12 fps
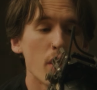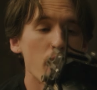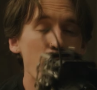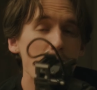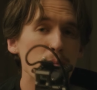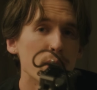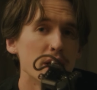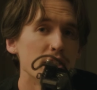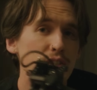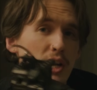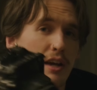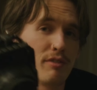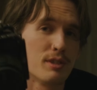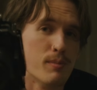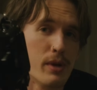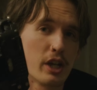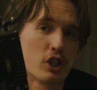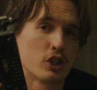that means I have to
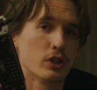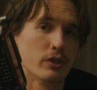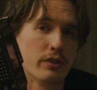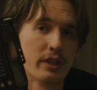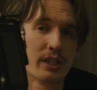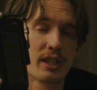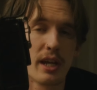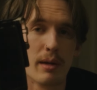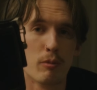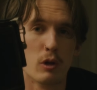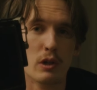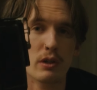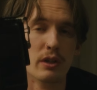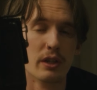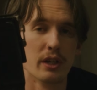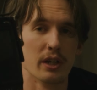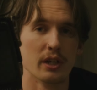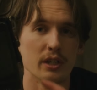make sure this camera
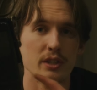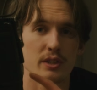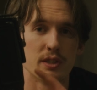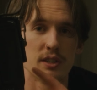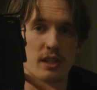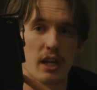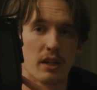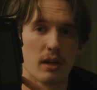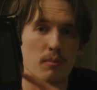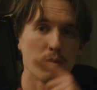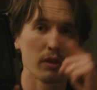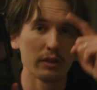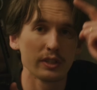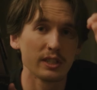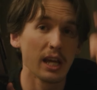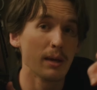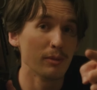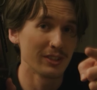is set up the
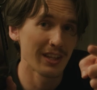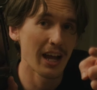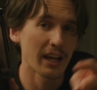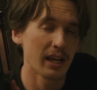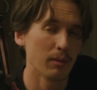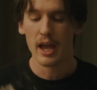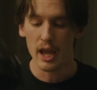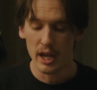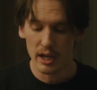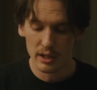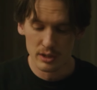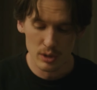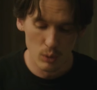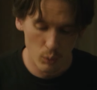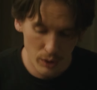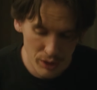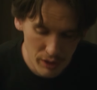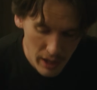same as that camera. And
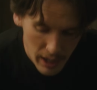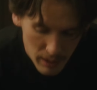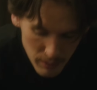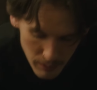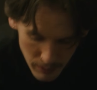with that,